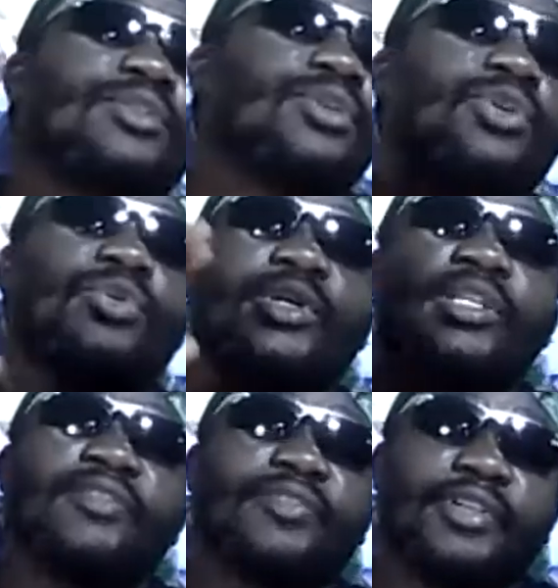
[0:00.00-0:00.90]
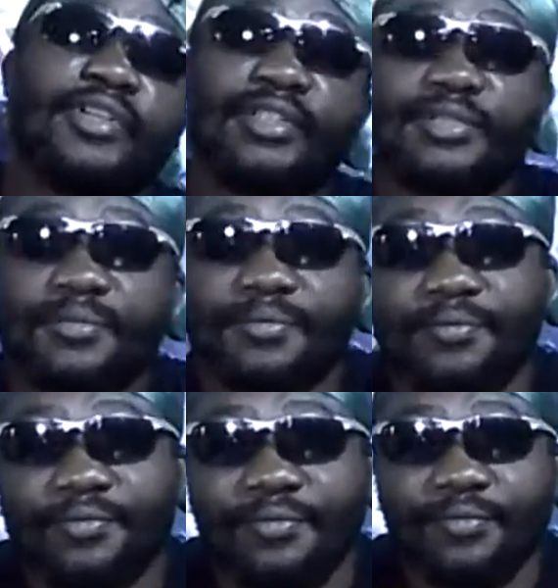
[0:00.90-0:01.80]
No way different.
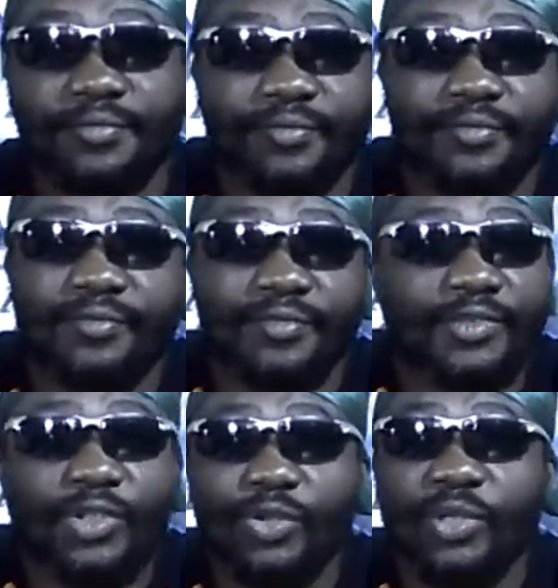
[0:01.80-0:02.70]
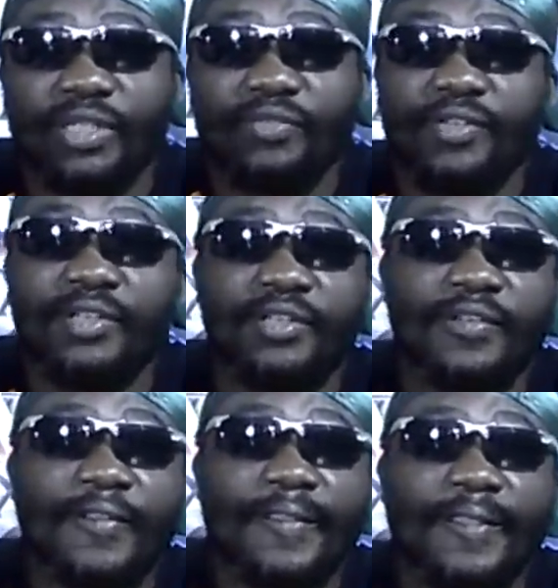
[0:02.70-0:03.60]
No way different.
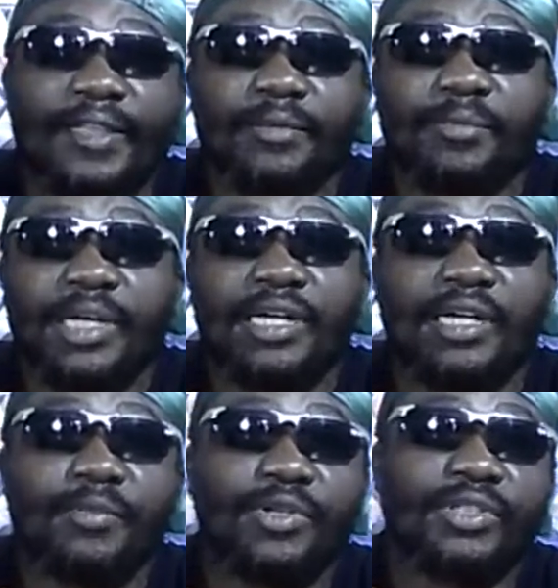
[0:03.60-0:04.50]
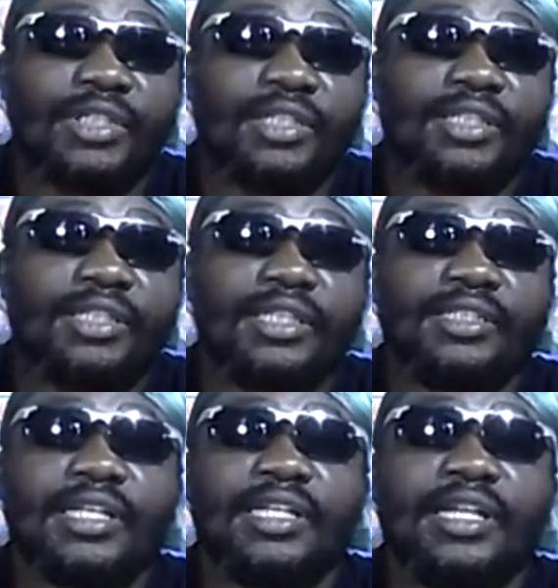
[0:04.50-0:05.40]
What can be said? The things
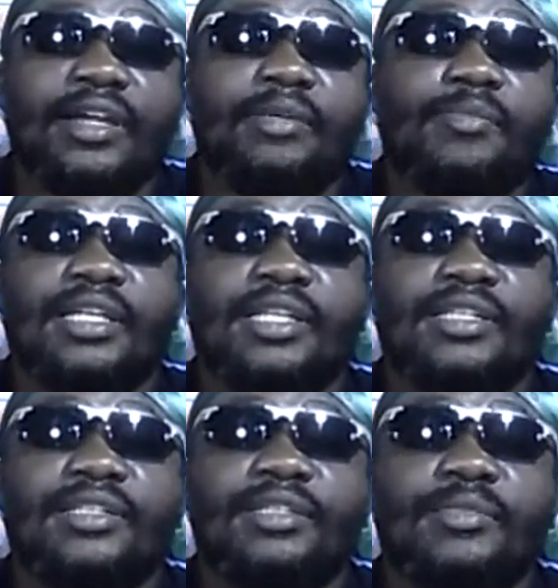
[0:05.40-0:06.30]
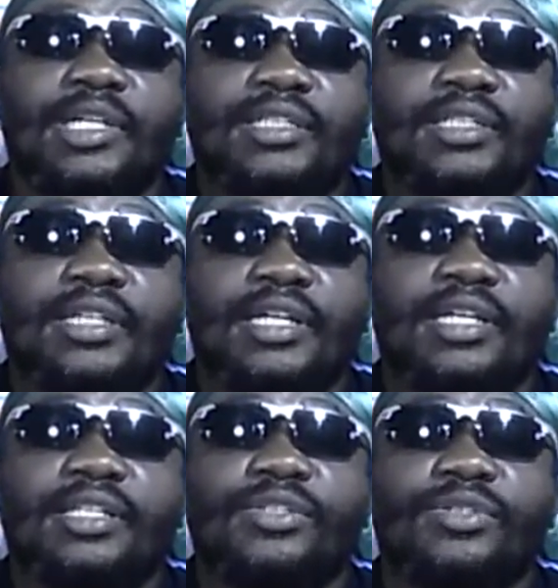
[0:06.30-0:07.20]
that they are imagining
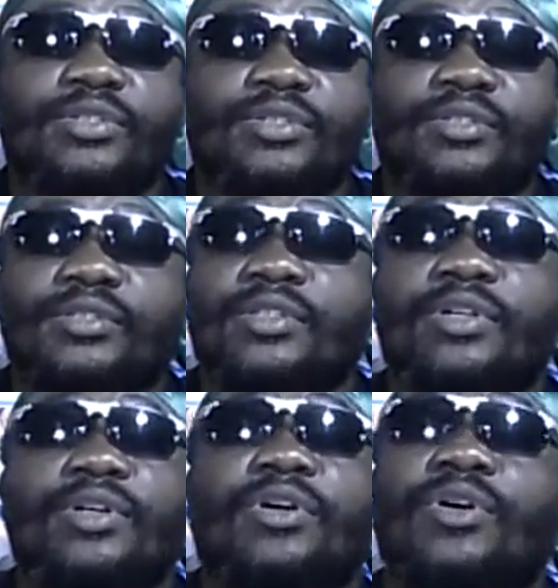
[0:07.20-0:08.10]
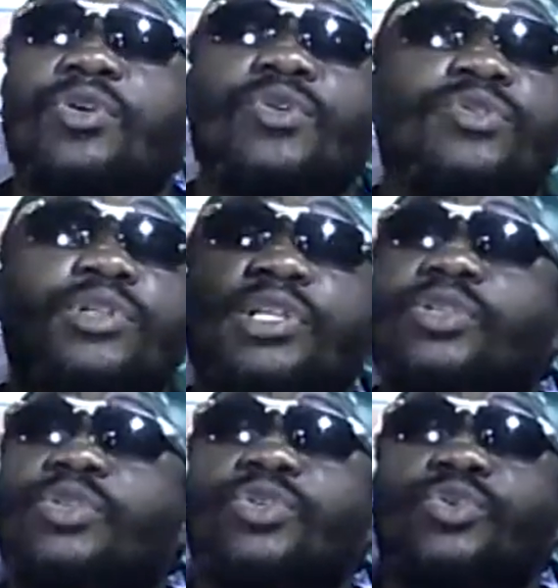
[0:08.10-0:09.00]
against us.
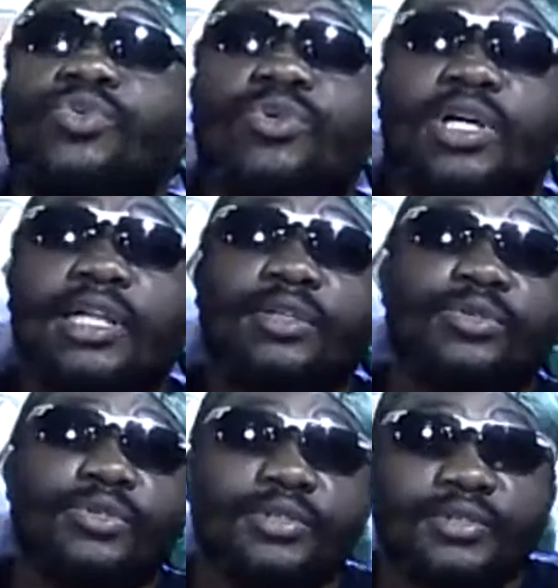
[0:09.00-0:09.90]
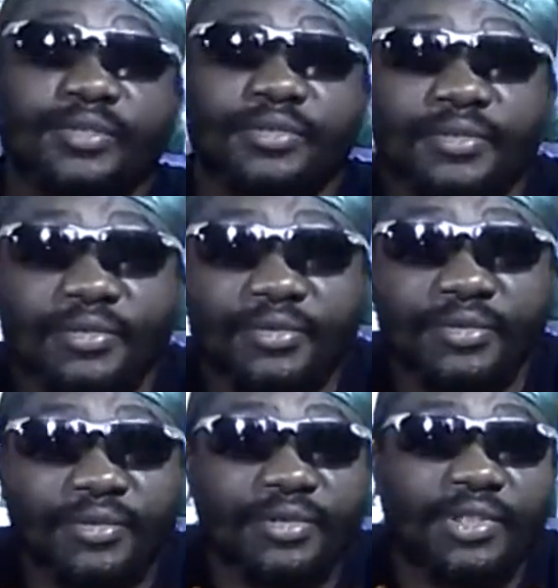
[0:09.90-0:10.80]
Only you, God, know.
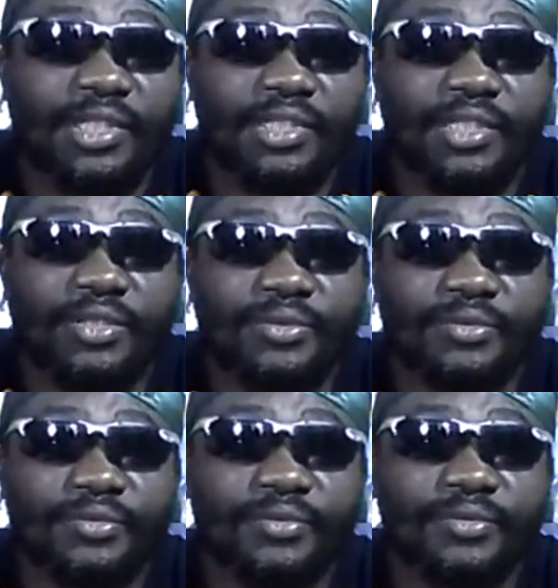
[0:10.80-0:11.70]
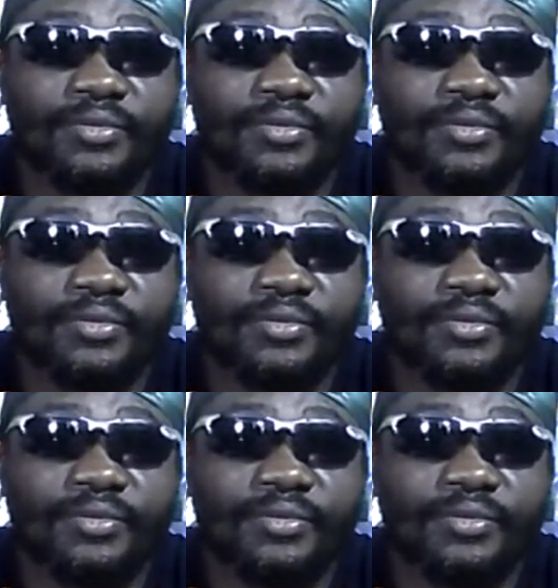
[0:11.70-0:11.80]
Continue.